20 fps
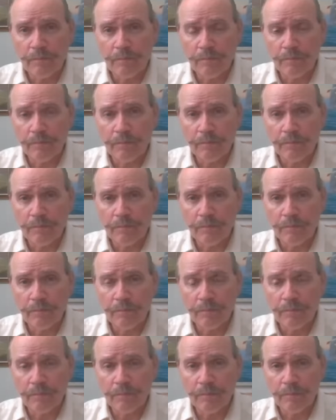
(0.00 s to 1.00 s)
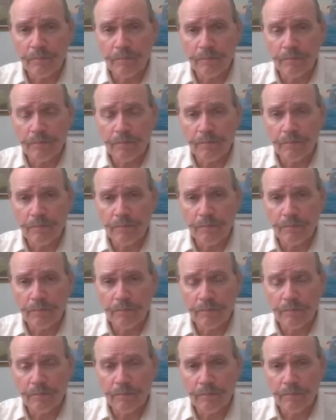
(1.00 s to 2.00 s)

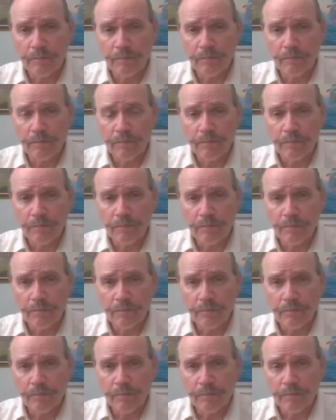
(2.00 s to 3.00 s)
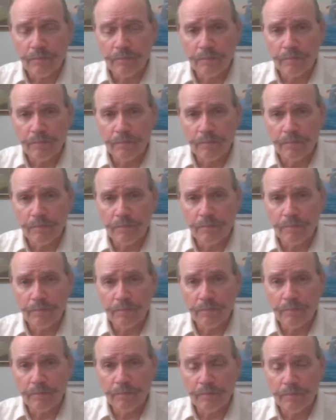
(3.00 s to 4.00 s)

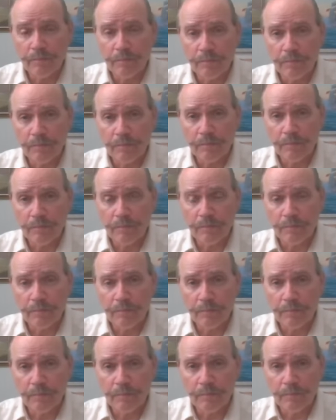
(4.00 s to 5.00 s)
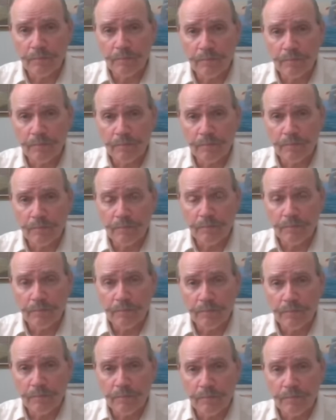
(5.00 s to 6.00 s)

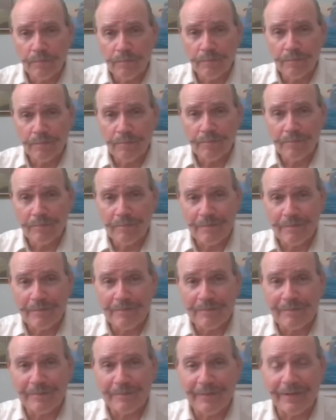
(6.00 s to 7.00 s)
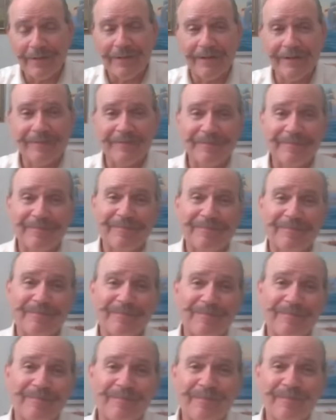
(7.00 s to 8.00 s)
The person shown says nothing.